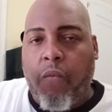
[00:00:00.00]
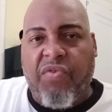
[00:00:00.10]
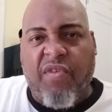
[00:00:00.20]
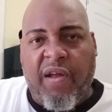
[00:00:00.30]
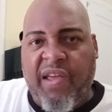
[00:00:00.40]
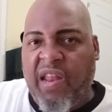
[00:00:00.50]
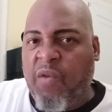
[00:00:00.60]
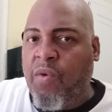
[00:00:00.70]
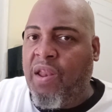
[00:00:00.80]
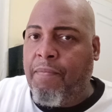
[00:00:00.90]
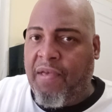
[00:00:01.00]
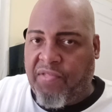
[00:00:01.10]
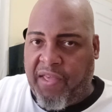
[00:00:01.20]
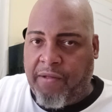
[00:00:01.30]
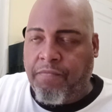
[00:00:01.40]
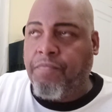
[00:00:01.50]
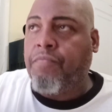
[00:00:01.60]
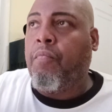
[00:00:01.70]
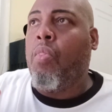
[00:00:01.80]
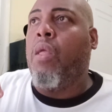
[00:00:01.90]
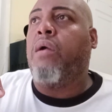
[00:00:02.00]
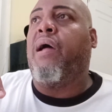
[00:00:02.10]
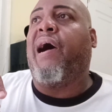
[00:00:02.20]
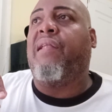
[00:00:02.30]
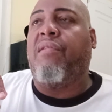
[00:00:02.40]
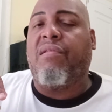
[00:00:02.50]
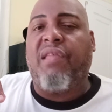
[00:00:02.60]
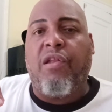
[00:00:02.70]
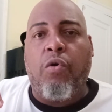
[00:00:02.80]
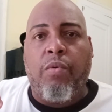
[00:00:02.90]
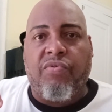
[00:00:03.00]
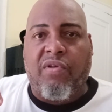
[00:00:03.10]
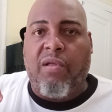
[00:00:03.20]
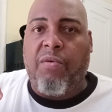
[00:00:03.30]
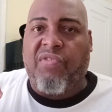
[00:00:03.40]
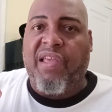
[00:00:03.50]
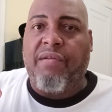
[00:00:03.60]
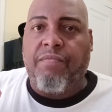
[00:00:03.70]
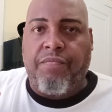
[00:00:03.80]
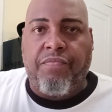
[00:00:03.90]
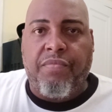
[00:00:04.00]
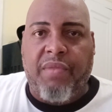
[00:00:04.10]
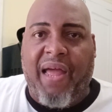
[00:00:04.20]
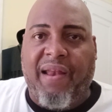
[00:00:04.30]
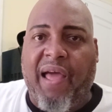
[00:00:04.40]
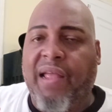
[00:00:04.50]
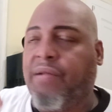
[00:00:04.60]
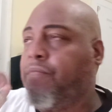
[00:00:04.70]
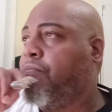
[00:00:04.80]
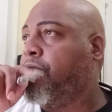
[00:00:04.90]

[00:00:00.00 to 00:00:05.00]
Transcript: We started getting really busy. I looked at who was closing that night.